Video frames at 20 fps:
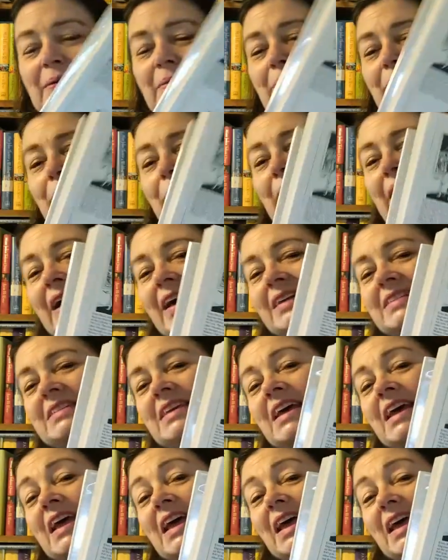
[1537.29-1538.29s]
But
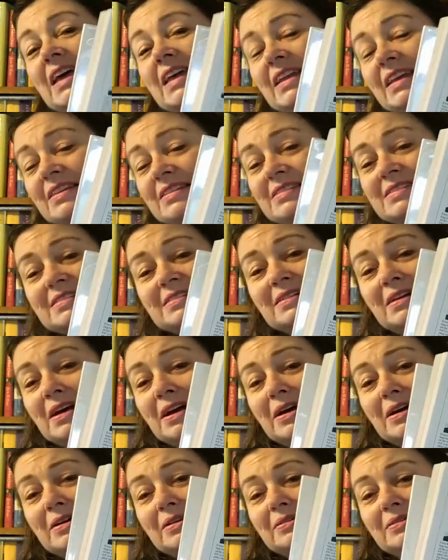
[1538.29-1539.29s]
it is,
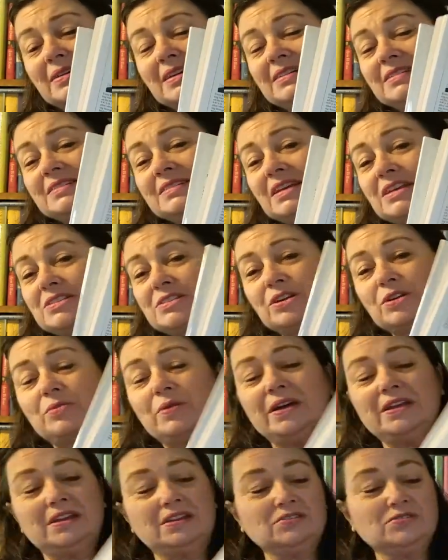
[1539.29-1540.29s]
it does look
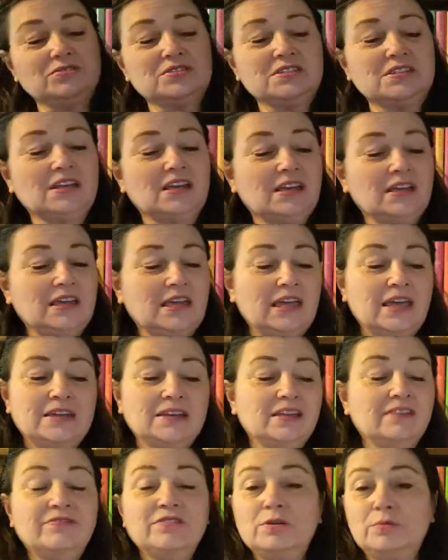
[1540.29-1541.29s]
quite interesting.
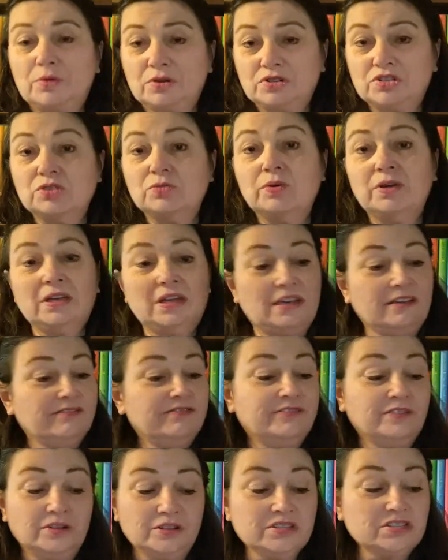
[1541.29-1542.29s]
And if you were doing a
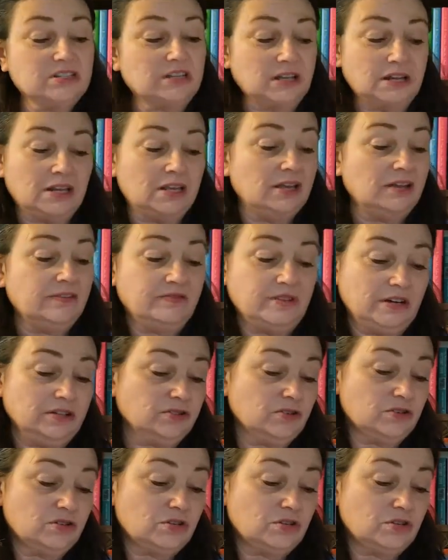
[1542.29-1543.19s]
full study of Dr.